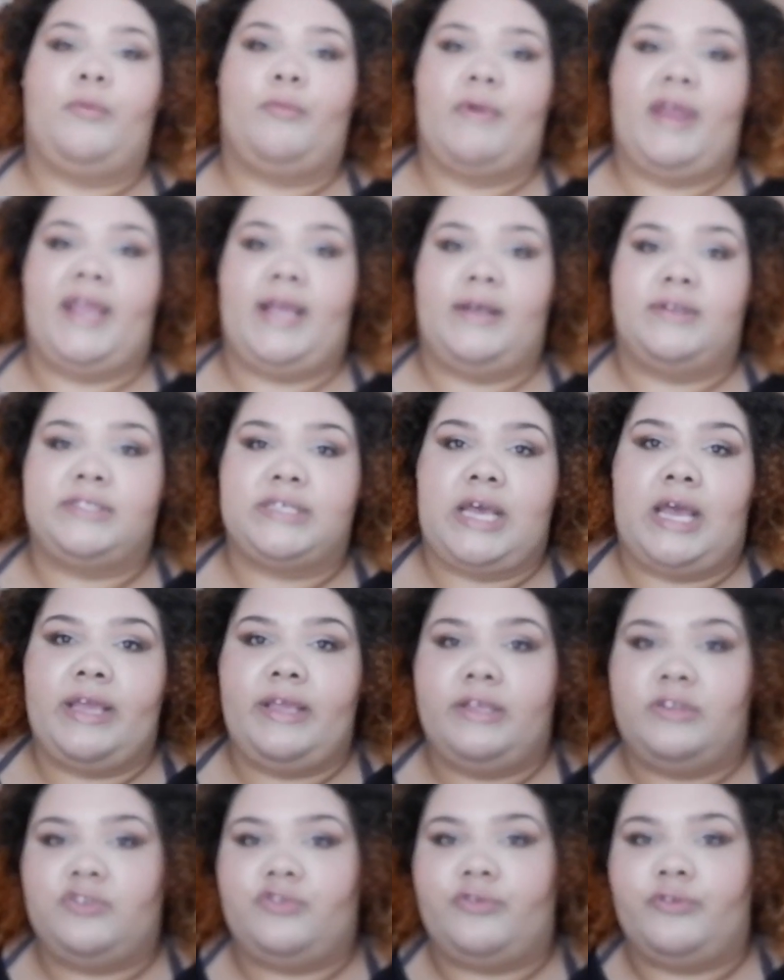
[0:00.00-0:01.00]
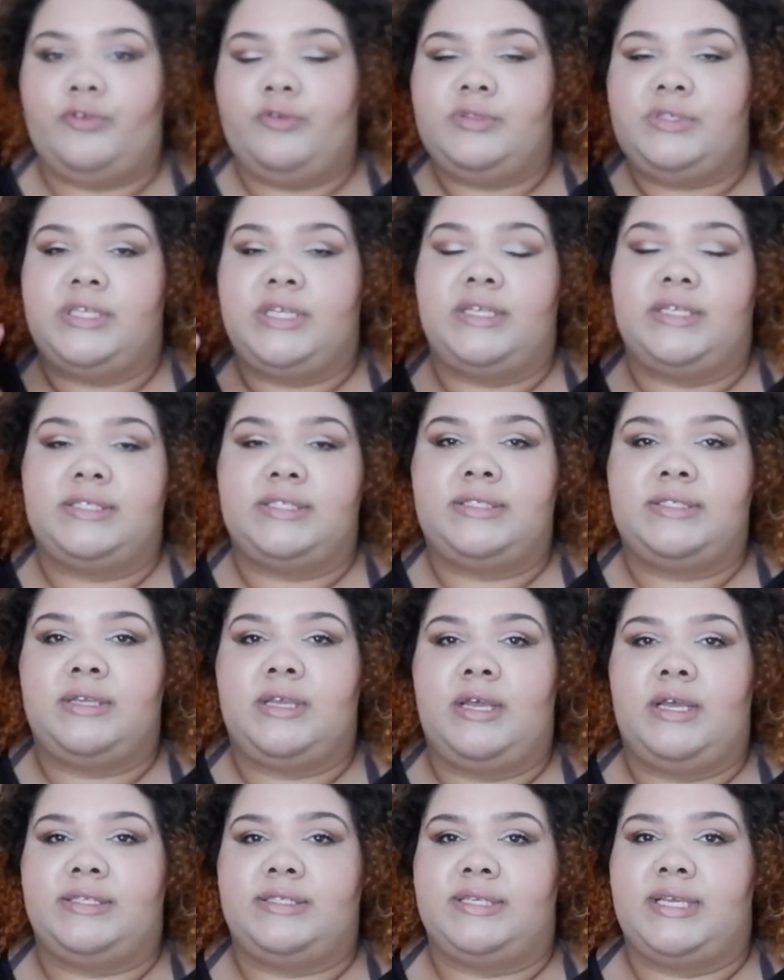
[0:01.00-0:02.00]
breakouts, so I introduced a
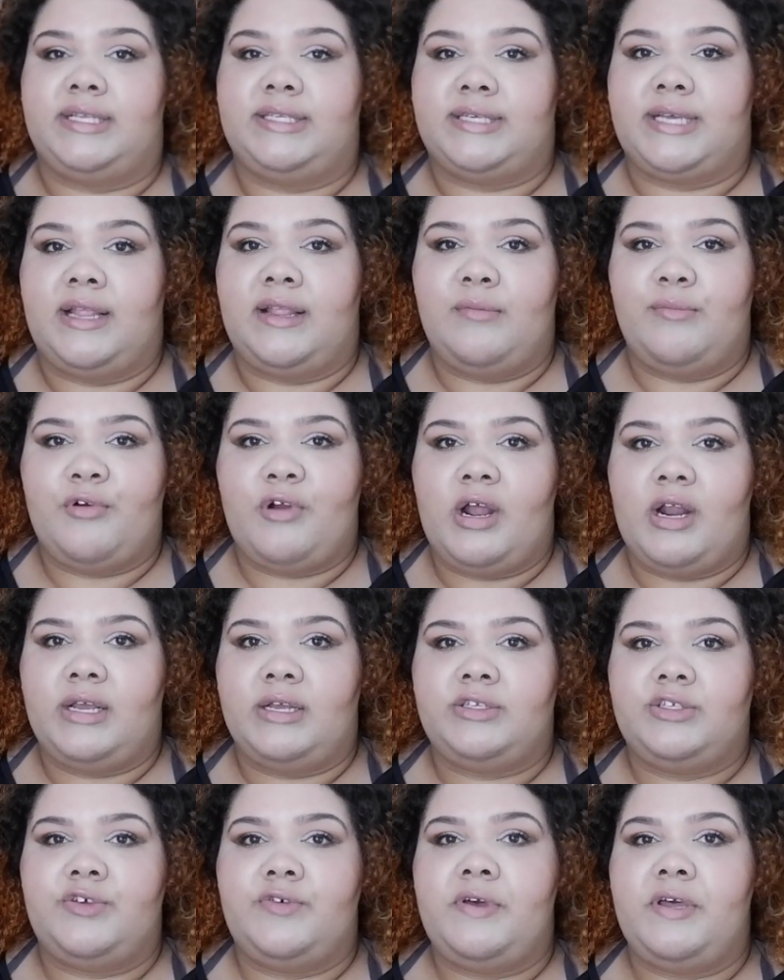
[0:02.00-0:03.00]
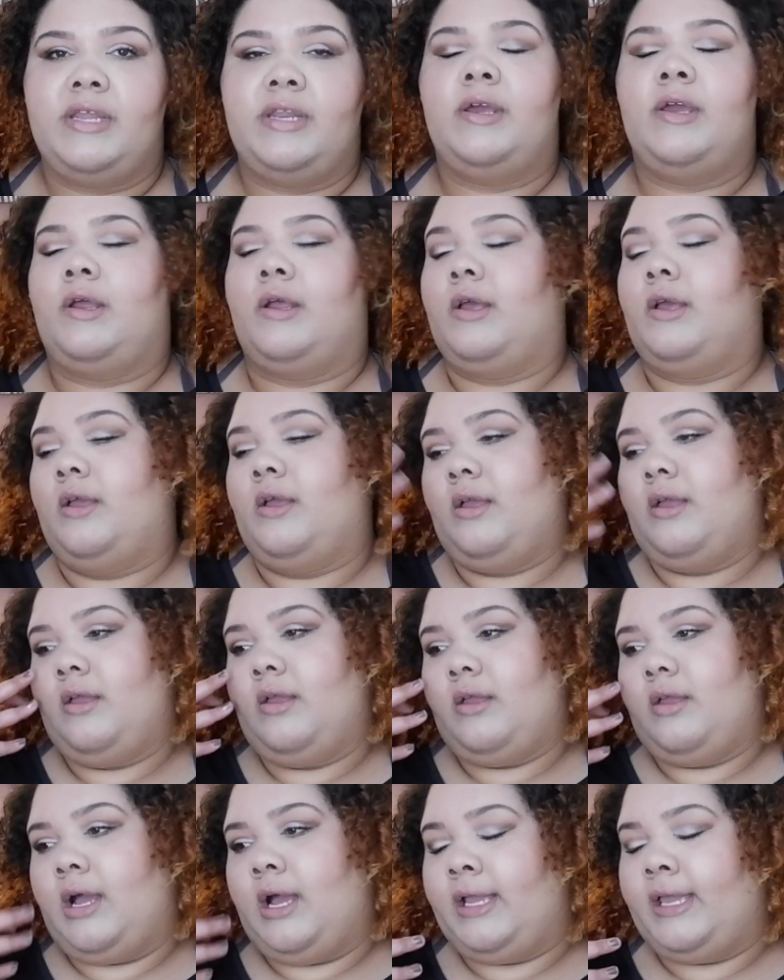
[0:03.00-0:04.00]
Centella product to it
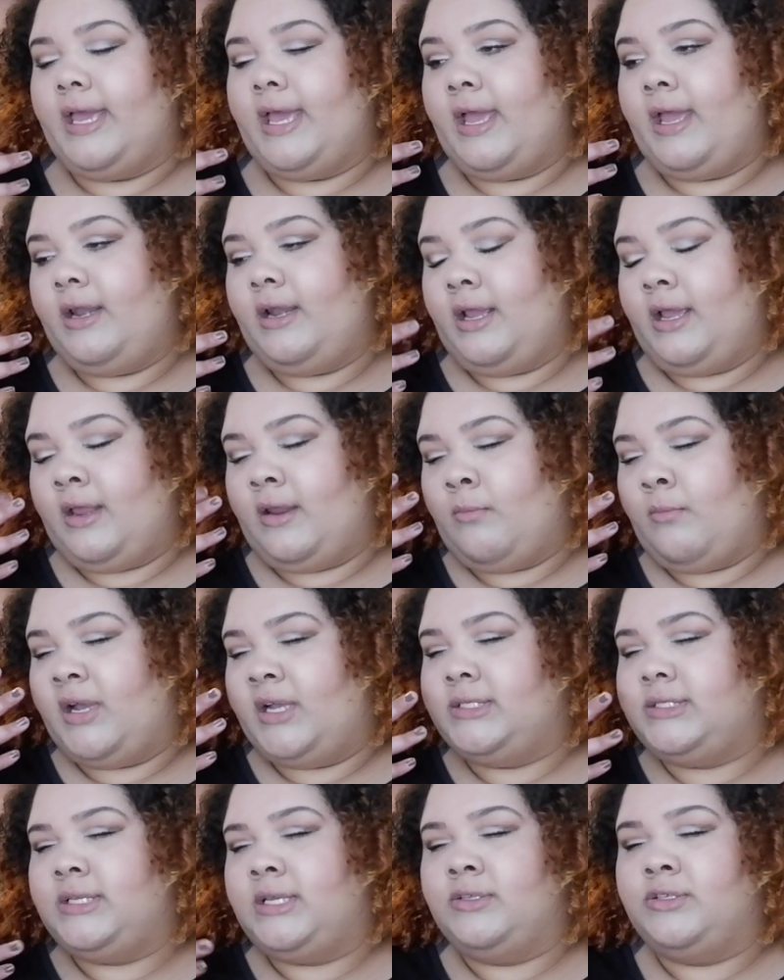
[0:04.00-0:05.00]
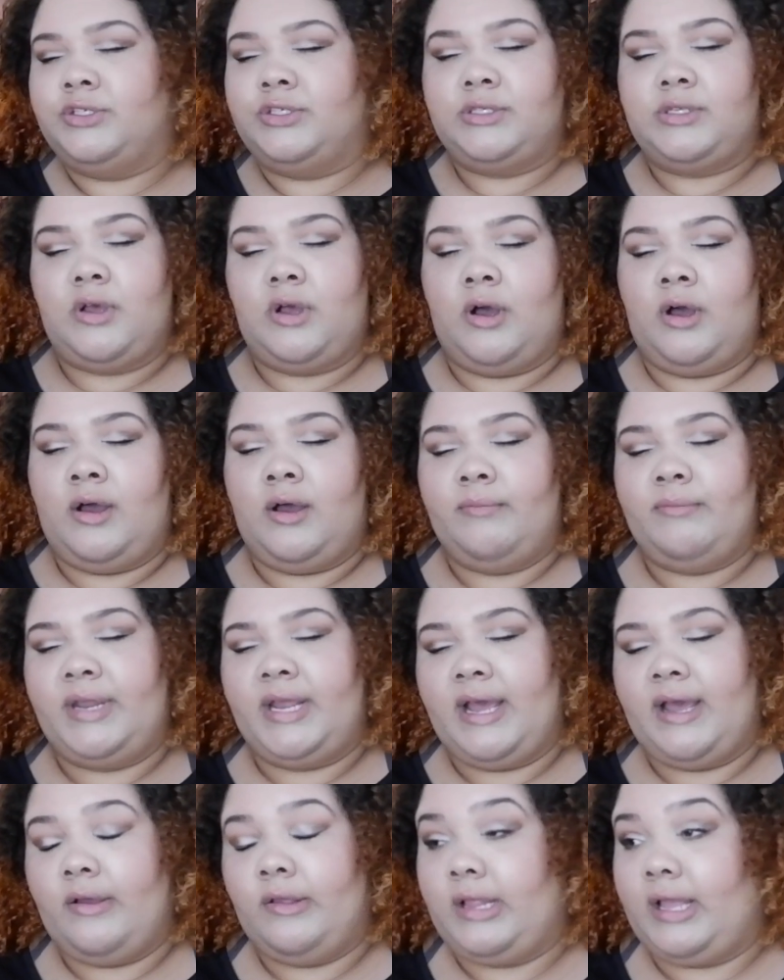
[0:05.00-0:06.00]
again, and my skin just calmed
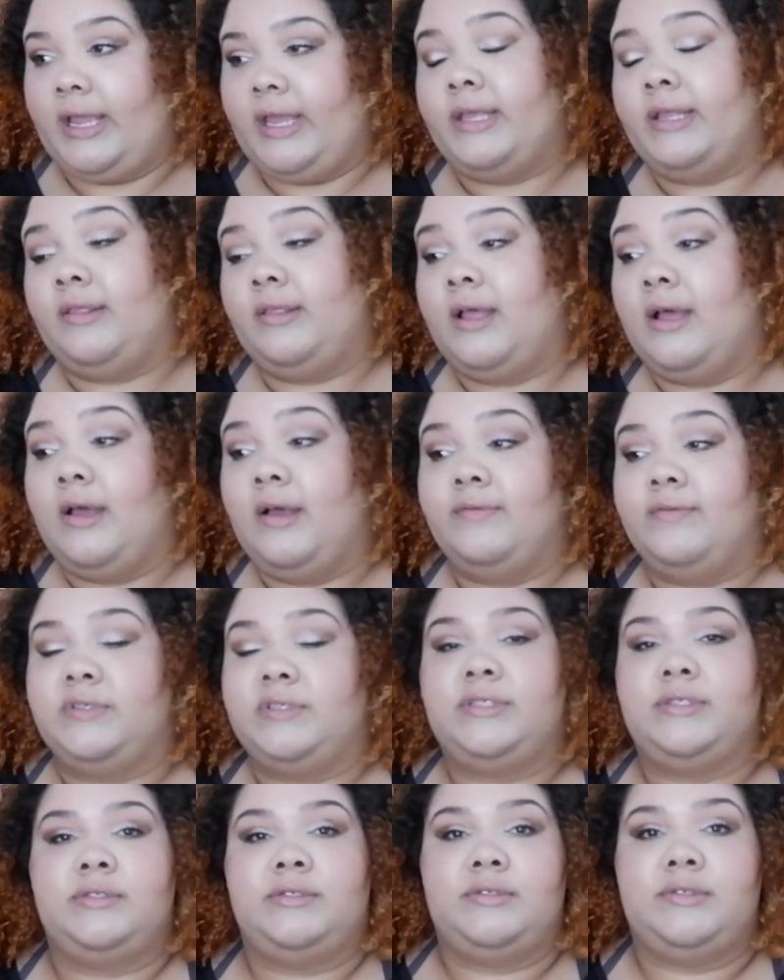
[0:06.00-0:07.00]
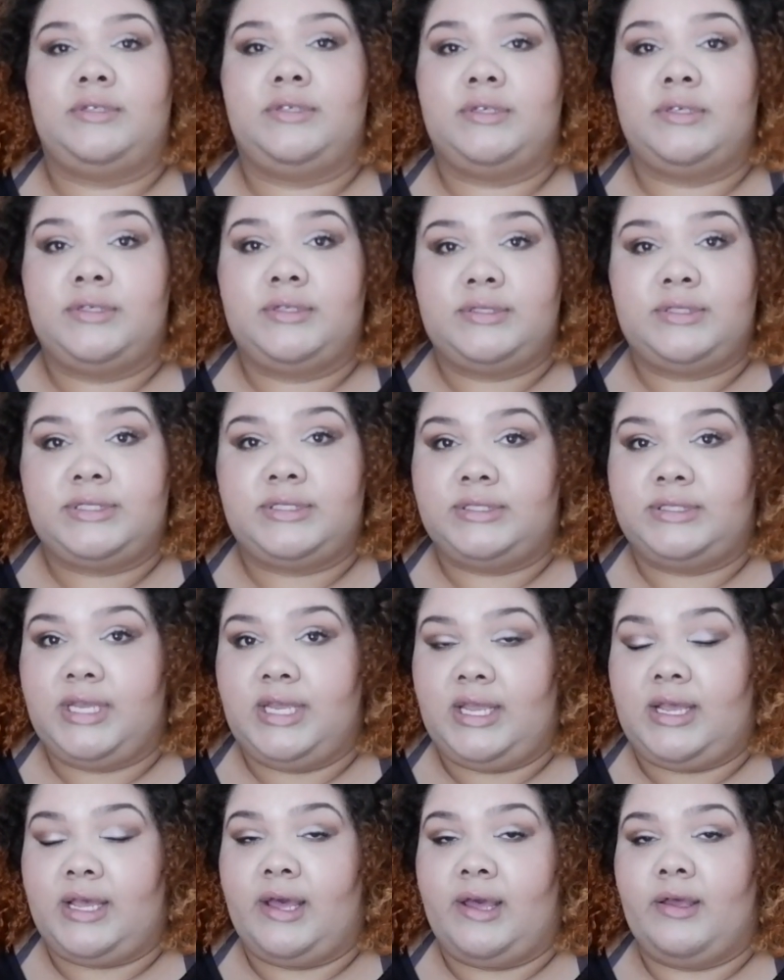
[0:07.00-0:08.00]
down. Like, it loves
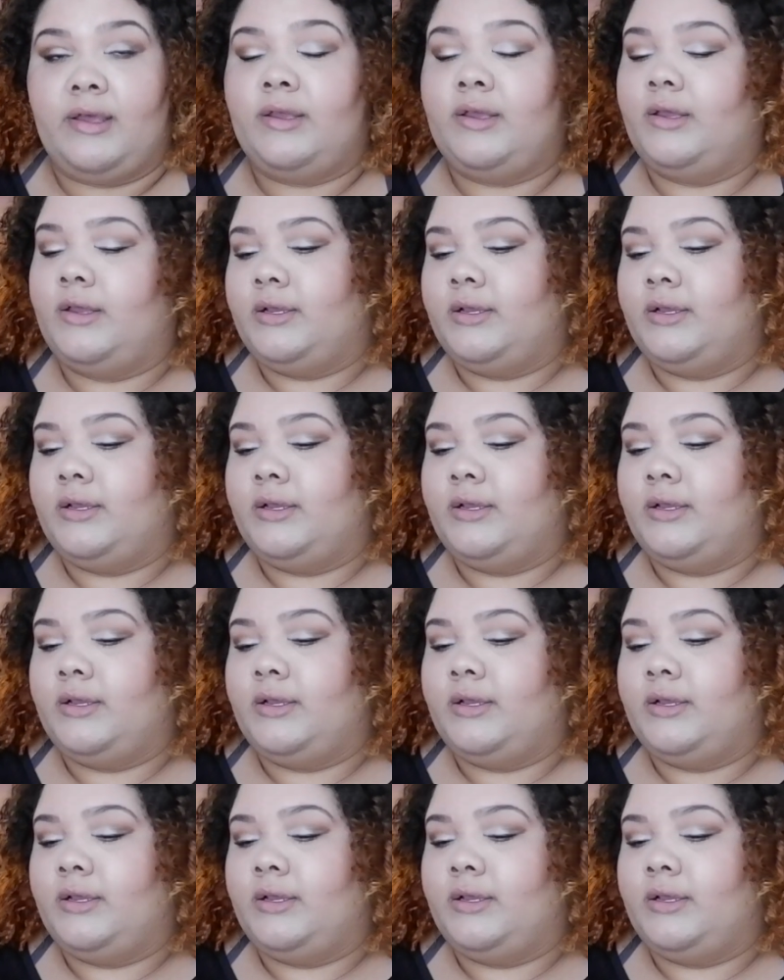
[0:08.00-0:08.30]
Cica.